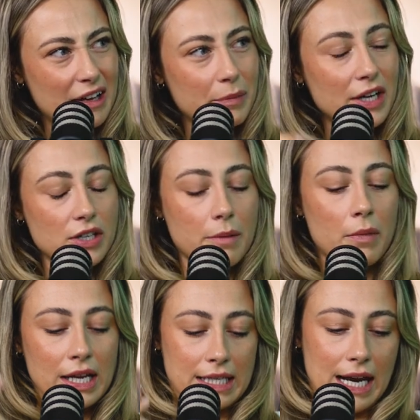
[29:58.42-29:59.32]
Yeah, but I don't
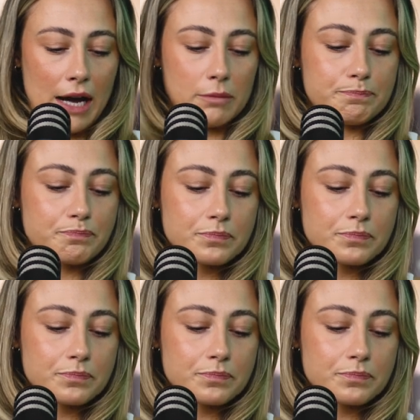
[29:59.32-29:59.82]
mind it now.